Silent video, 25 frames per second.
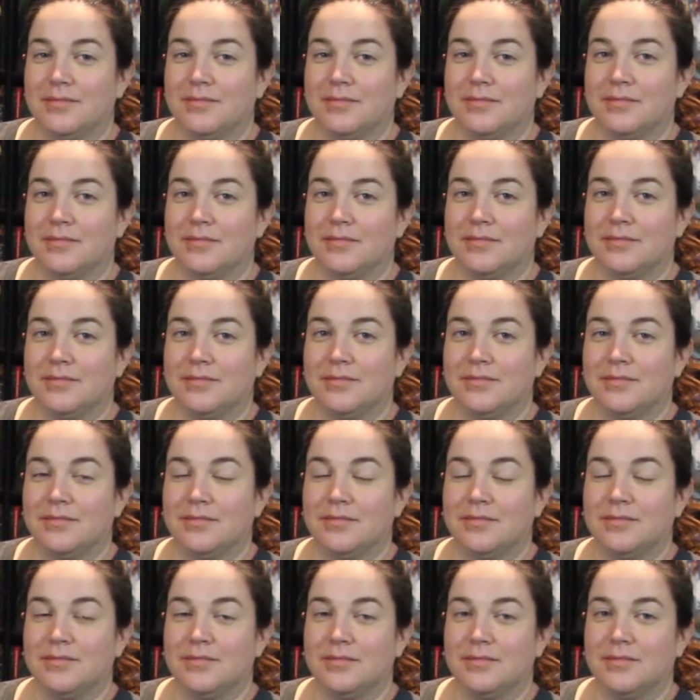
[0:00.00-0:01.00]

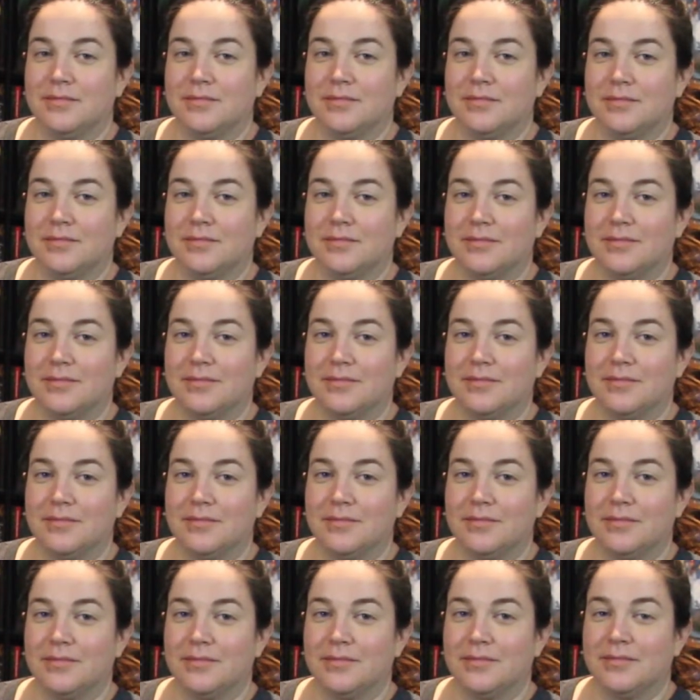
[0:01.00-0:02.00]

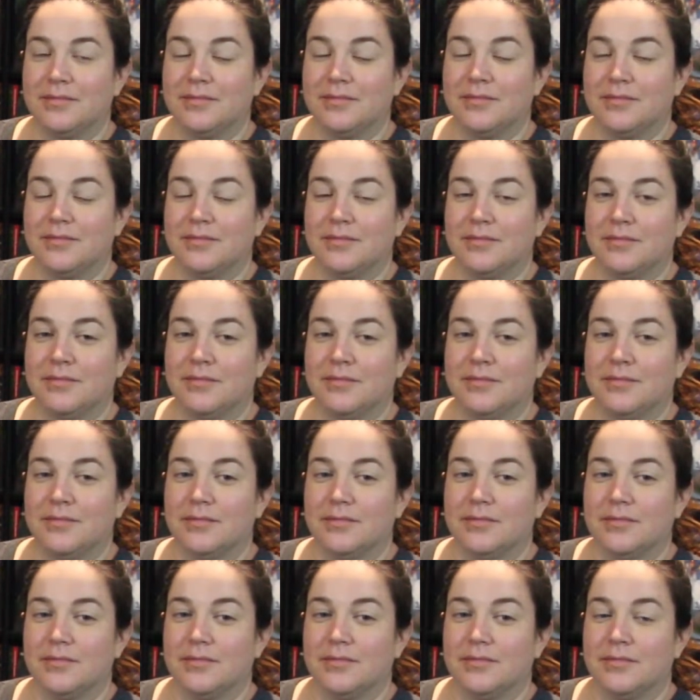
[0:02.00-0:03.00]

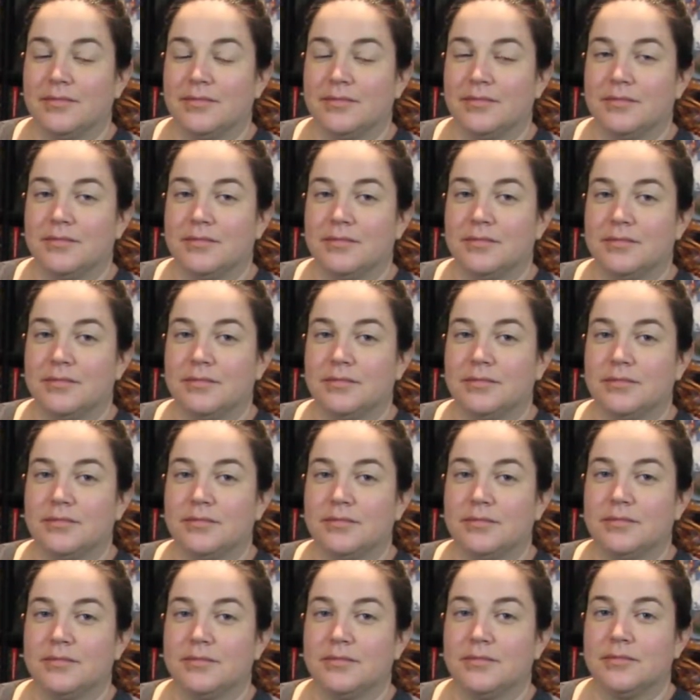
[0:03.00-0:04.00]

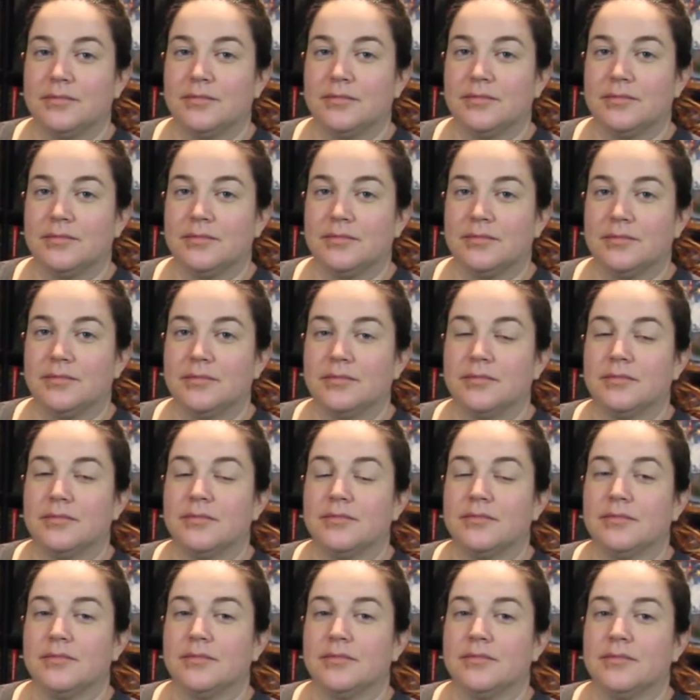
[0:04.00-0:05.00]

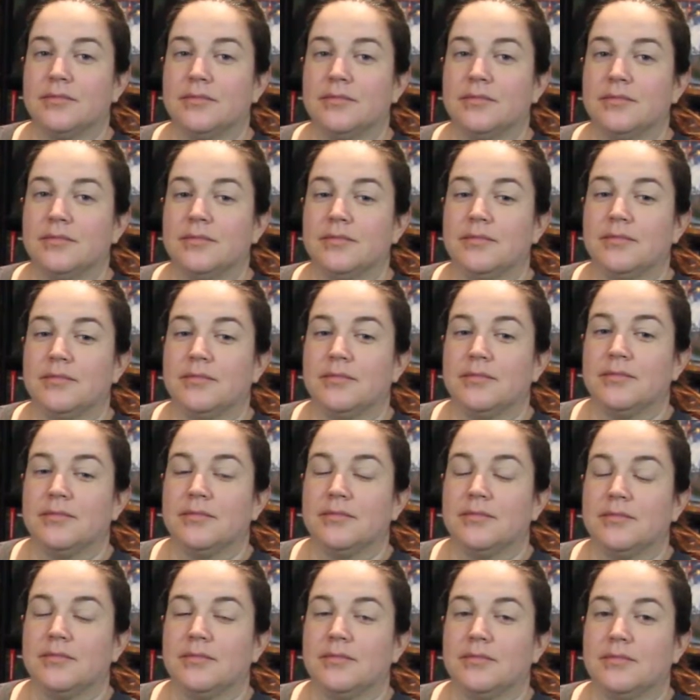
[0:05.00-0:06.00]

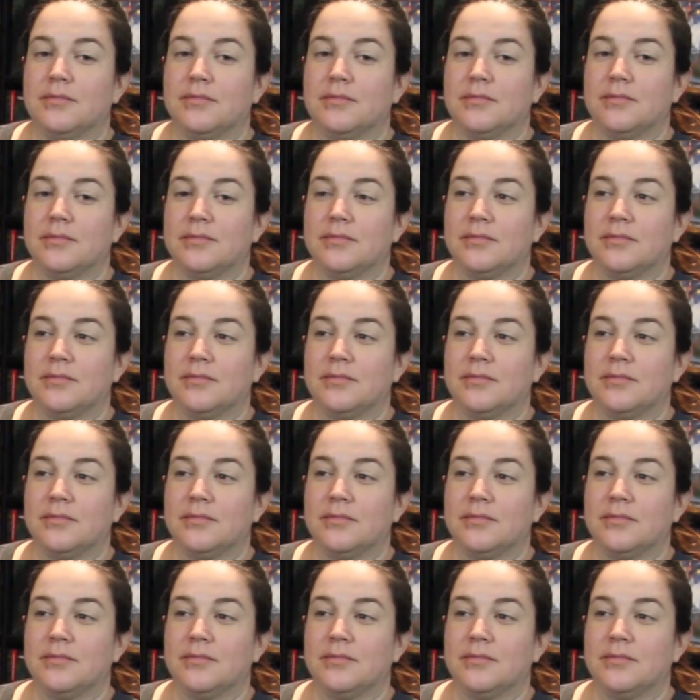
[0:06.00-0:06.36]
(not speaking)